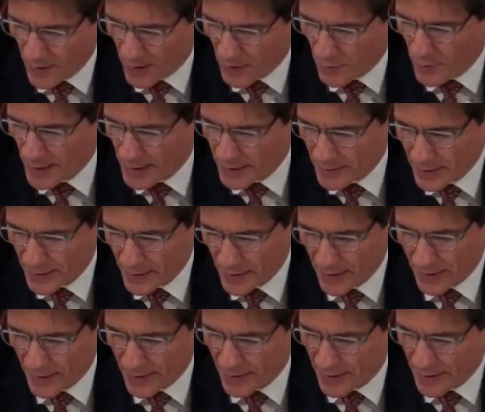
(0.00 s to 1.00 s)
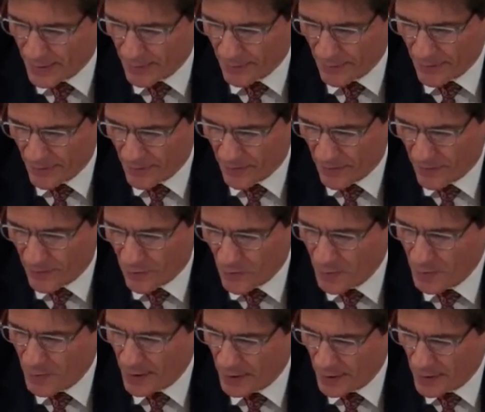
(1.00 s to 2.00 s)
requested
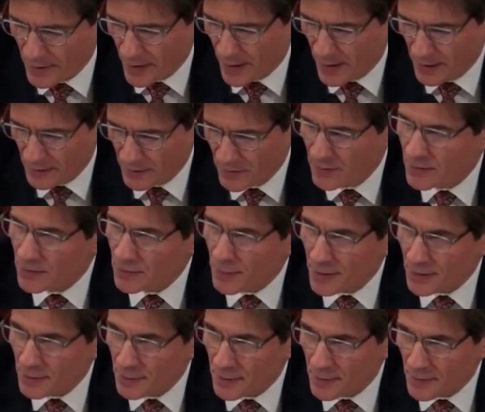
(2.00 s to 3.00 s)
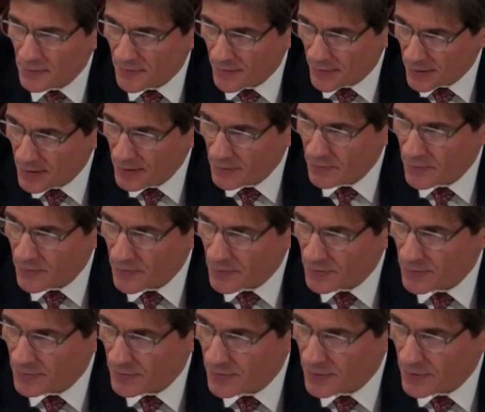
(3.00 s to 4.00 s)
$4 billion in discretionary funding for